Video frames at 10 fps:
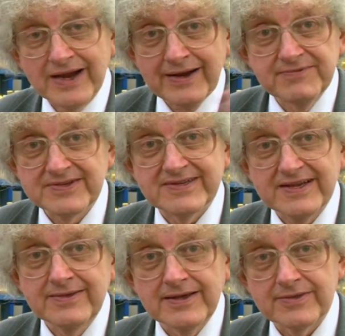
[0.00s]
I haven't
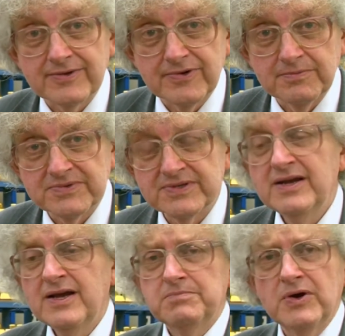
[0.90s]
seen the other rooms,
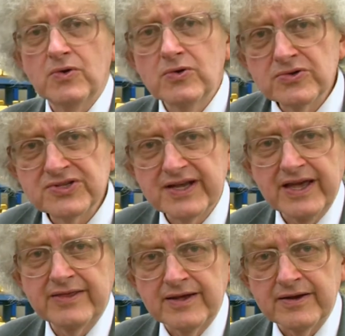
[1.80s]
but all
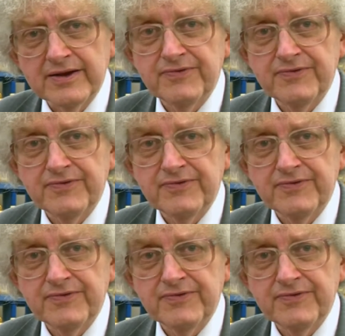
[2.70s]
together,